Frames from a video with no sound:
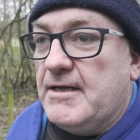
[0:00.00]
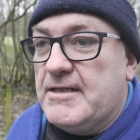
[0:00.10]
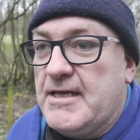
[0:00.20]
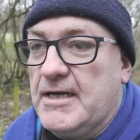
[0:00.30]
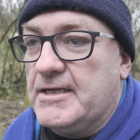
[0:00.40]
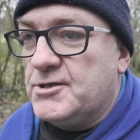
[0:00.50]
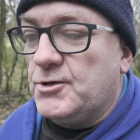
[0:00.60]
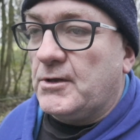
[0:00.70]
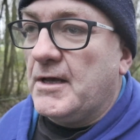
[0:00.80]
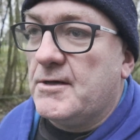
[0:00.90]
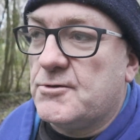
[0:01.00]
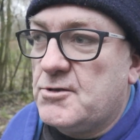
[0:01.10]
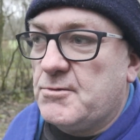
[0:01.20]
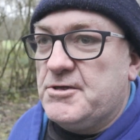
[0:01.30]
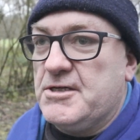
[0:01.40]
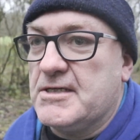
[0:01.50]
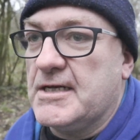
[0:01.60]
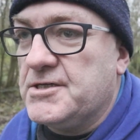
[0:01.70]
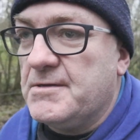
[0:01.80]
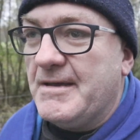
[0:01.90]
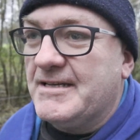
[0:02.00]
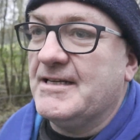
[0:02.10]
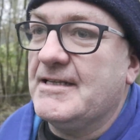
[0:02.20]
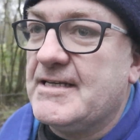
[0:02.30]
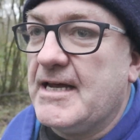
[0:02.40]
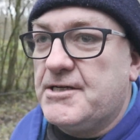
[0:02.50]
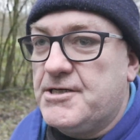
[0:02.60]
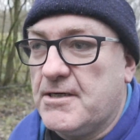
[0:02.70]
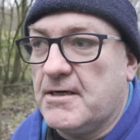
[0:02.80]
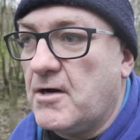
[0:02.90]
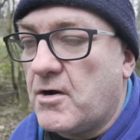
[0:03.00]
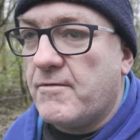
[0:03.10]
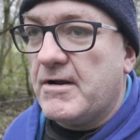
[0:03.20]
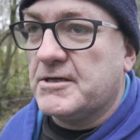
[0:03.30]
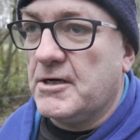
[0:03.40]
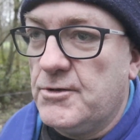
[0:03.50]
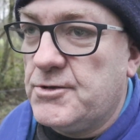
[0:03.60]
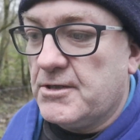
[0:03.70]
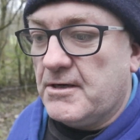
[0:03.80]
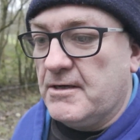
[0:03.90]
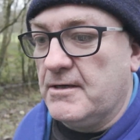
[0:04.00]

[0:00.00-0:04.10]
in the early 2000s when she said she makes an intention and not a resolution.